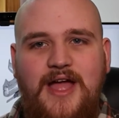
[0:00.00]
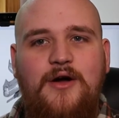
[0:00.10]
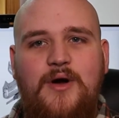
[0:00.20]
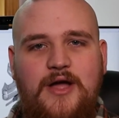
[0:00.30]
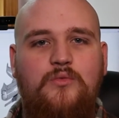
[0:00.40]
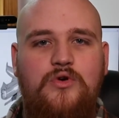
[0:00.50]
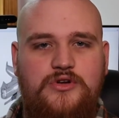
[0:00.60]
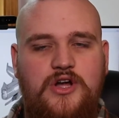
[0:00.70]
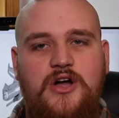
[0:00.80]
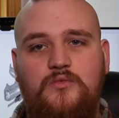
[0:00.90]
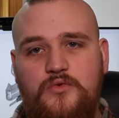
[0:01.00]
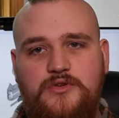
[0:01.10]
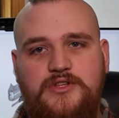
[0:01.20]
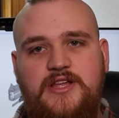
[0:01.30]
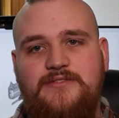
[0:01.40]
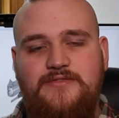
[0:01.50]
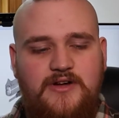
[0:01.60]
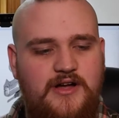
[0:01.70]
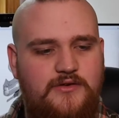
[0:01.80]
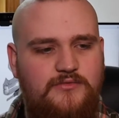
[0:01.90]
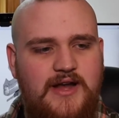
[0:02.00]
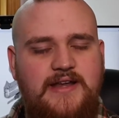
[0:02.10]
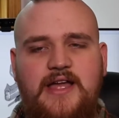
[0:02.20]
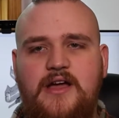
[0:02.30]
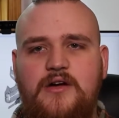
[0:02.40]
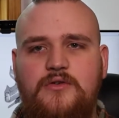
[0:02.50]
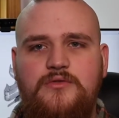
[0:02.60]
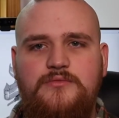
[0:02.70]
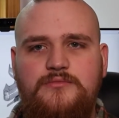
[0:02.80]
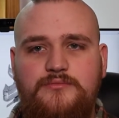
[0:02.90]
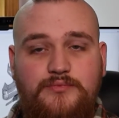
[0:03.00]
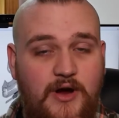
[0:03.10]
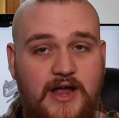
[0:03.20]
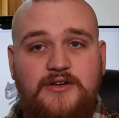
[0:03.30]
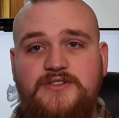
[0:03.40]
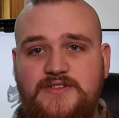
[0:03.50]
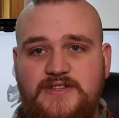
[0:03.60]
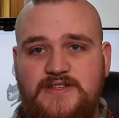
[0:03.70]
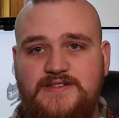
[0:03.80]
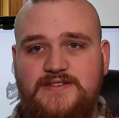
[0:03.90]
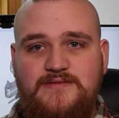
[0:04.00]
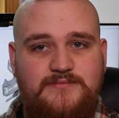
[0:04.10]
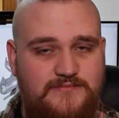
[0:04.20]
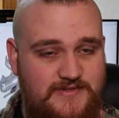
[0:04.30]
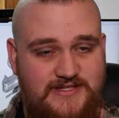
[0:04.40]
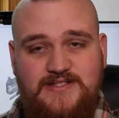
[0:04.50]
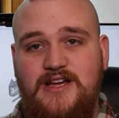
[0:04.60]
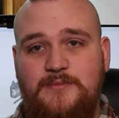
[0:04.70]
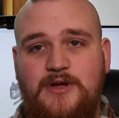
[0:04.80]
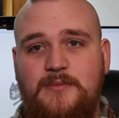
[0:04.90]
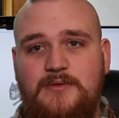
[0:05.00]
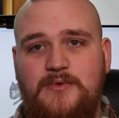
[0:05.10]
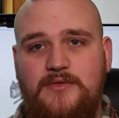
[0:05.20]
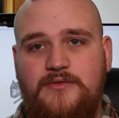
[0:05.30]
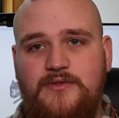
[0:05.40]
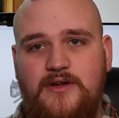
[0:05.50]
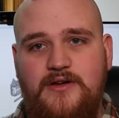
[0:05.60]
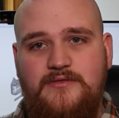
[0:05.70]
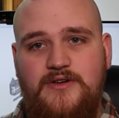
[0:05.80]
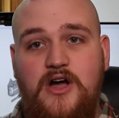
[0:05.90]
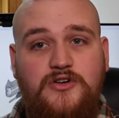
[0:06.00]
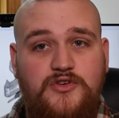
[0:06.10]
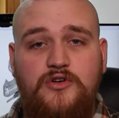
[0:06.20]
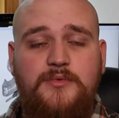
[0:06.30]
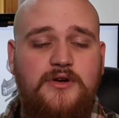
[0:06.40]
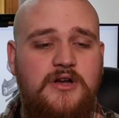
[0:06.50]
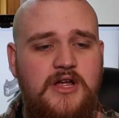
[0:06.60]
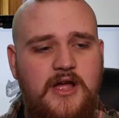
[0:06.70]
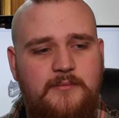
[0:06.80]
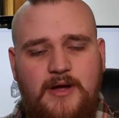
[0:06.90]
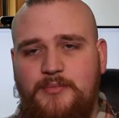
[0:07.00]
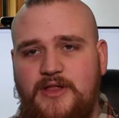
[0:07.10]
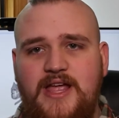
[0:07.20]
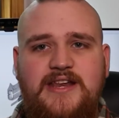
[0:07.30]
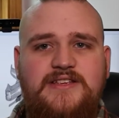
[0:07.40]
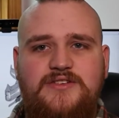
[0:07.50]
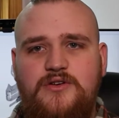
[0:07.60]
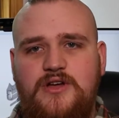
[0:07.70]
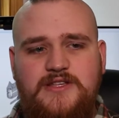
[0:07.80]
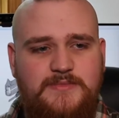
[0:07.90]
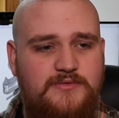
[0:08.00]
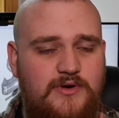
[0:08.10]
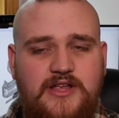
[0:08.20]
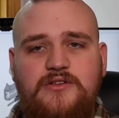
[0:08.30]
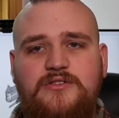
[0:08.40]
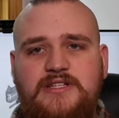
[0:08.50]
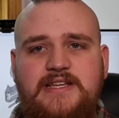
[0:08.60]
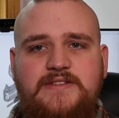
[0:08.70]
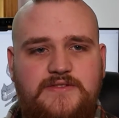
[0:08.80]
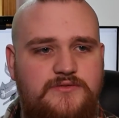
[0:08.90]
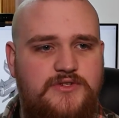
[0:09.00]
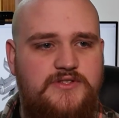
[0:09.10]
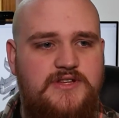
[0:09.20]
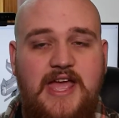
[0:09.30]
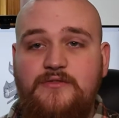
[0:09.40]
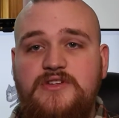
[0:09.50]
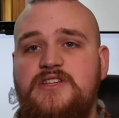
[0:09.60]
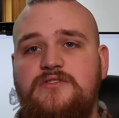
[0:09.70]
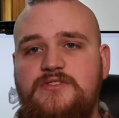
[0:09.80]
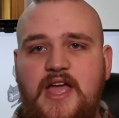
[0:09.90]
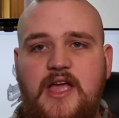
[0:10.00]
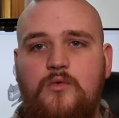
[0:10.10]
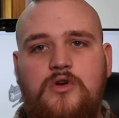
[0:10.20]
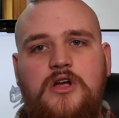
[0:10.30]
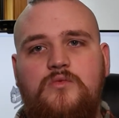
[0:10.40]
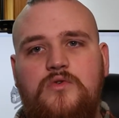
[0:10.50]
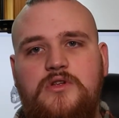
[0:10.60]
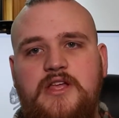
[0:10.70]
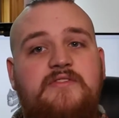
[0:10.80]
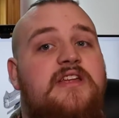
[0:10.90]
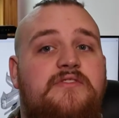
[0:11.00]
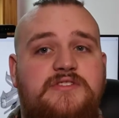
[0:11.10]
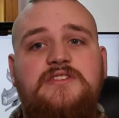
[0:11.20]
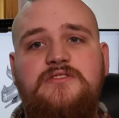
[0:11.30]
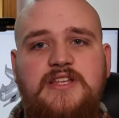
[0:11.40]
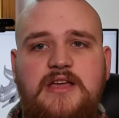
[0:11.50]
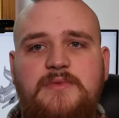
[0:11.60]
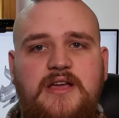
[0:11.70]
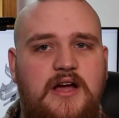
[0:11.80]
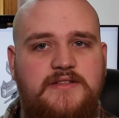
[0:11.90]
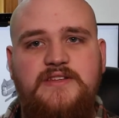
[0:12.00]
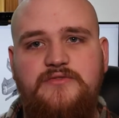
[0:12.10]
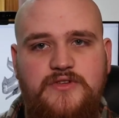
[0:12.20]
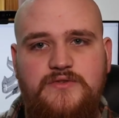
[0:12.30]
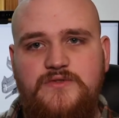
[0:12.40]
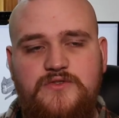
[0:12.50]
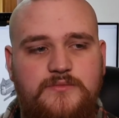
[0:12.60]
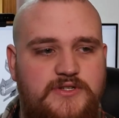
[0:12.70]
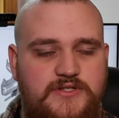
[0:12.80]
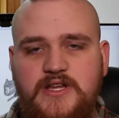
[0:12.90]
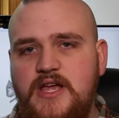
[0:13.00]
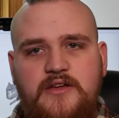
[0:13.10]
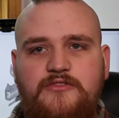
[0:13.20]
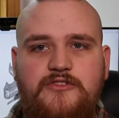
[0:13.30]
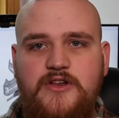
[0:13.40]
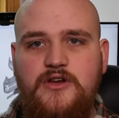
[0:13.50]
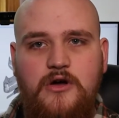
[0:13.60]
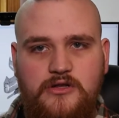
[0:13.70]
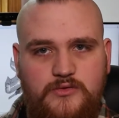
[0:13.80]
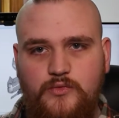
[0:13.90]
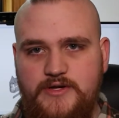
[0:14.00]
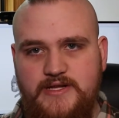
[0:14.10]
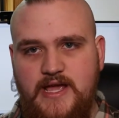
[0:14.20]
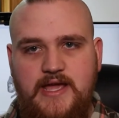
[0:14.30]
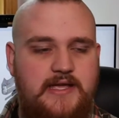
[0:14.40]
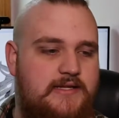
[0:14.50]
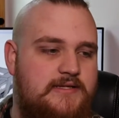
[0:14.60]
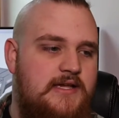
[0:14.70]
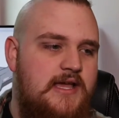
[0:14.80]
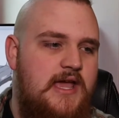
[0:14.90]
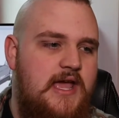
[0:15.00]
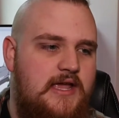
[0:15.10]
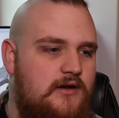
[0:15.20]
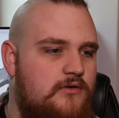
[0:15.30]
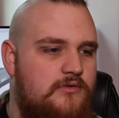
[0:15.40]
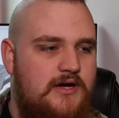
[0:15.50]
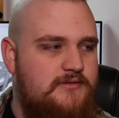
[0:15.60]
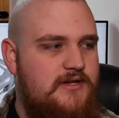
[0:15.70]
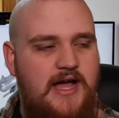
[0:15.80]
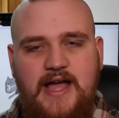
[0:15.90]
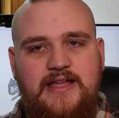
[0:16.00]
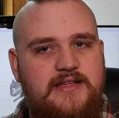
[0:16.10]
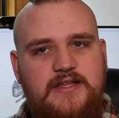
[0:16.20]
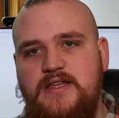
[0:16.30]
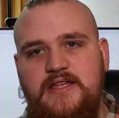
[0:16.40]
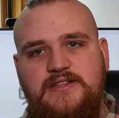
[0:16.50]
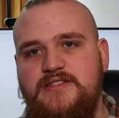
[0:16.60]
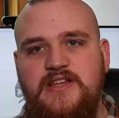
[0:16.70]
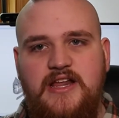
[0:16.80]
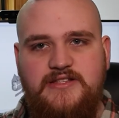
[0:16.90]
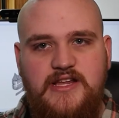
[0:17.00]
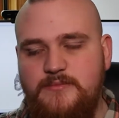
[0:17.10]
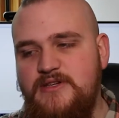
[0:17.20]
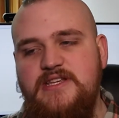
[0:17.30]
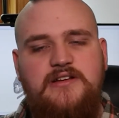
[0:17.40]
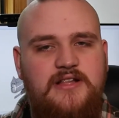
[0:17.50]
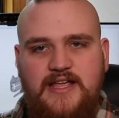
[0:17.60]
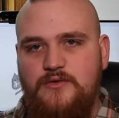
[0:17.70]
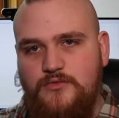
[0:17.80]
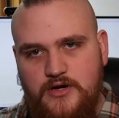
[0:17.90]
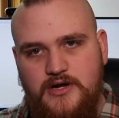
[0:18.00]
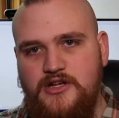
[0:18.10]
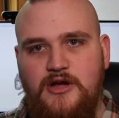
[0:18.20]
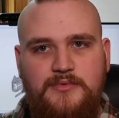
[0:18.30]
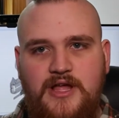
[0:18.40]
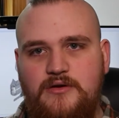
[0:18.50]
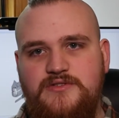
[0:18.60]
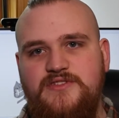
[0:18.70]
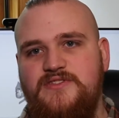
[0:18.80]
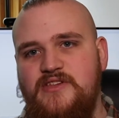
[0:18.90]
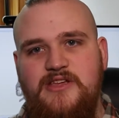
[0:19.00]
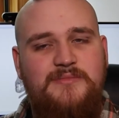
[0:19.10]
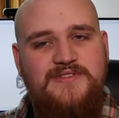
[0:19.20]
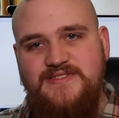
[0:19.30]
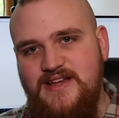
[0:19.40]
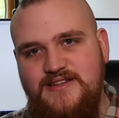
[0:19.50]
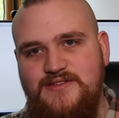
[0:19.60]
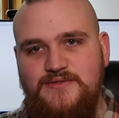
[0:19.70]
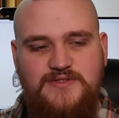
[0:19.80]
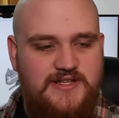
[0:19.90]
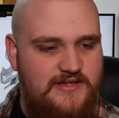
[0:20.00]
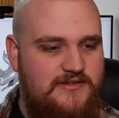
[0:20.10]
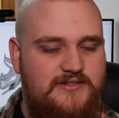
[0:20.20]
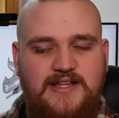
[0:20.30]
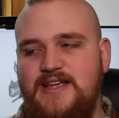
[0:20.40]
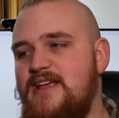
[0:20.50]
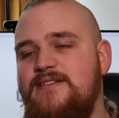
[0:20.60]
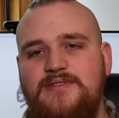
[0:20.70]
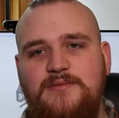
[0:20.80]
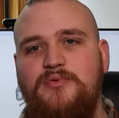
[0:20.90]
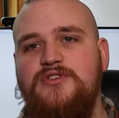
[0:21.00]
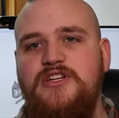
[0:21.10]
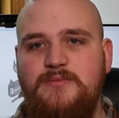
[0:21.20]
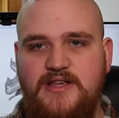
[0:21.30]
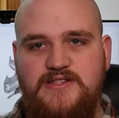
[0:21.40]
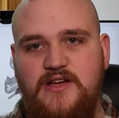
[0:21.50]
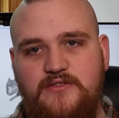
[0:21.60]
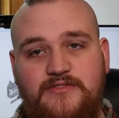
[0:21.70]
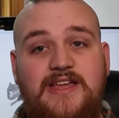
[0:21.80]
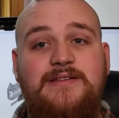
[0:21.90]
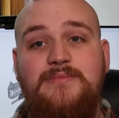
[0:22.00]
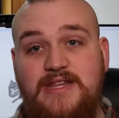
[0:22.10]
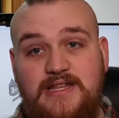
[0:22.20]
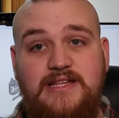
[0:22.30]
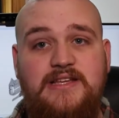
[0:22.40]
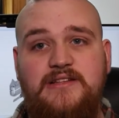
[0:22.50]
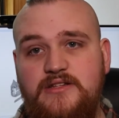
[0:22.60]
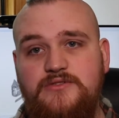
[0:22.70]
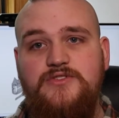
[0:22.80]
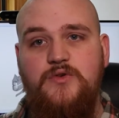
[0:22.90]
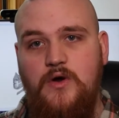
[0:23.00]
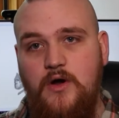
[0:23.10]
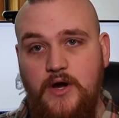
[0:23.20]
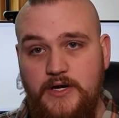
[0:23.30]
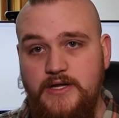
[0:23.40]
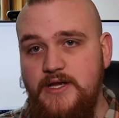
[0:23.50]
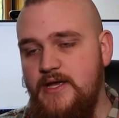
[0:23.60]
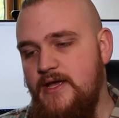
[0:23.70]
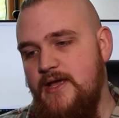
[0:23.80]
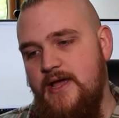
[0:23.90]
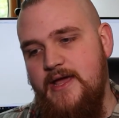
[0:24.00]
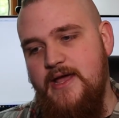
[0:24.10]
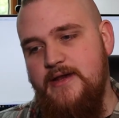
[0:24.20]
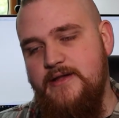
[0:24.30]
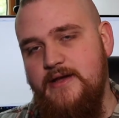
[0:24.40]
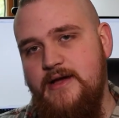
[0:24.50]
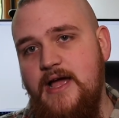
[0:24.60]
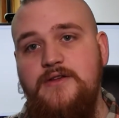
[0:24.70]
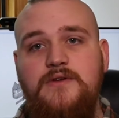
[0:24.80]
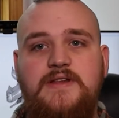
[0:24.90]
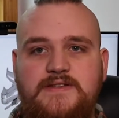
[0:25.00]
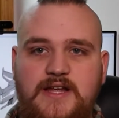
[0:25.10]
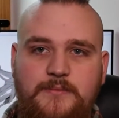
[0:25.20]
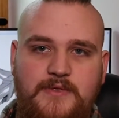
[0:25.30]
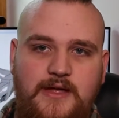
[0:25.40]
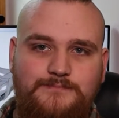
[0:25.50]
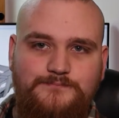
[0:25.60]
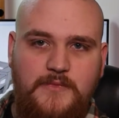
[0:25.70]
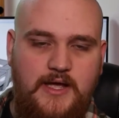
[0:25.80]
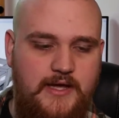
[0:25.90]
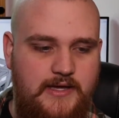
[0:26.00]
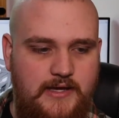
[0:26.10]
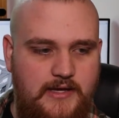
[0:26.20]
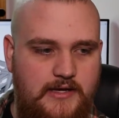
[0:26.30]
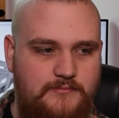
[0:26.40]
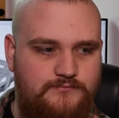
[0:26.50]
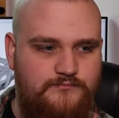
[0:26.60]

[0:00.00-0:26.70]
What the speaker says: I work on Warglaive. Right now, prior to this upcoming month of October, my plan has been regularly to just every single day work on Warglaive and every single day make content for YouTube and just fit it all in one day. And it's not a big deal. I can run on a couple hours of sleep. It's not a huge deal, and pushing myself admittedly a little too hard. And I do need to stop that. I'm